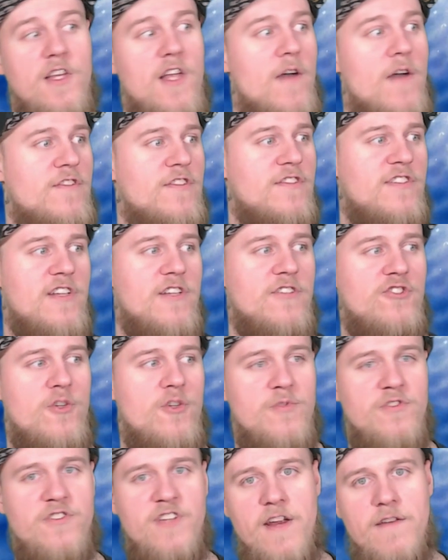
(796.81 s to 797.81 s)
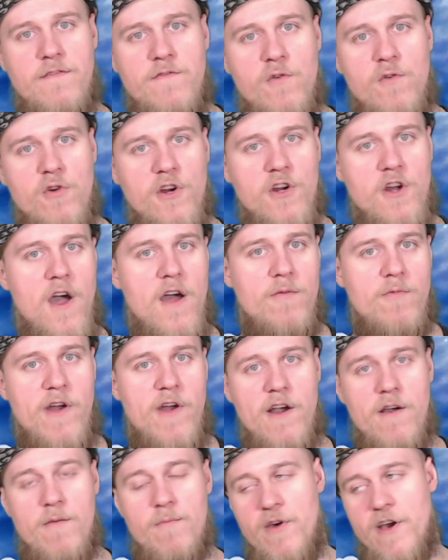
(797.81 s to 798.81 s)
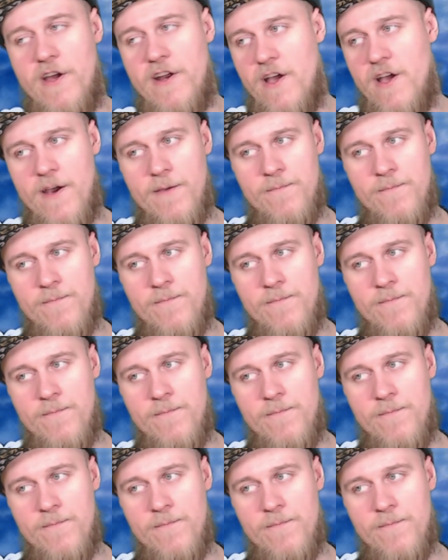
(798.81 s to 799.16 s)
loved to see a Super Saiyan 4 God Rare, but